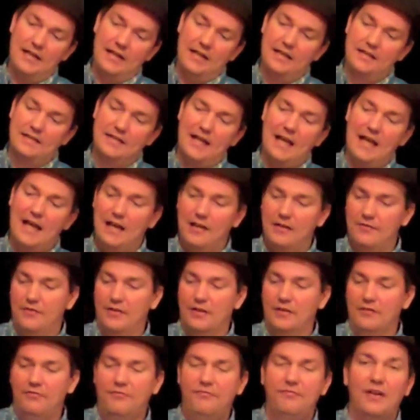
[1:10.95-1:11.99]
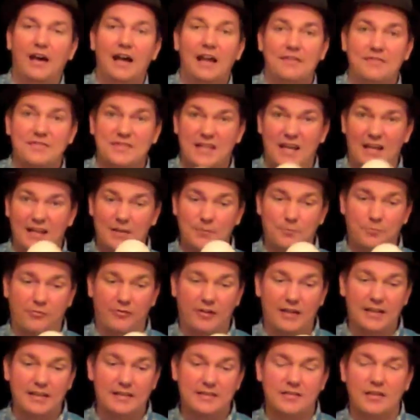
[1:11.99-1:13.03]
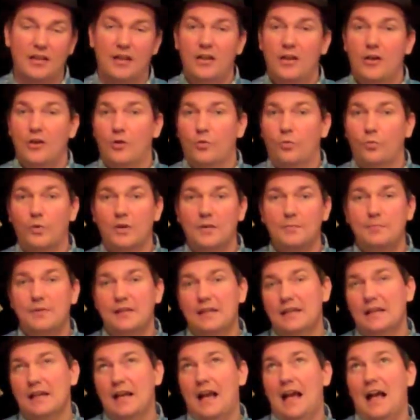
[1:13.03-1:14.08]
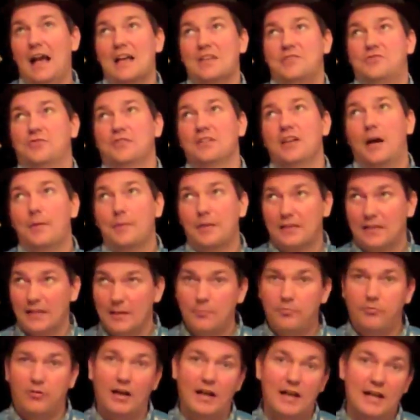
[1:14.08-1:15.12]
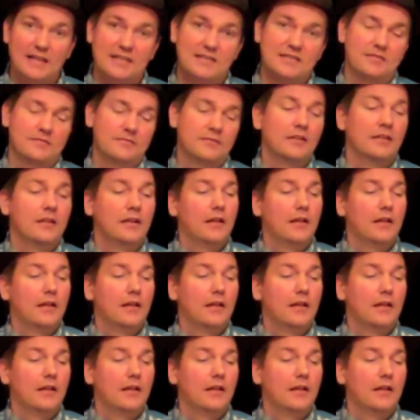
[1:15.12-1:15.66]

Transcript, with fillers: and to have a five-sided print would be astronomically priced,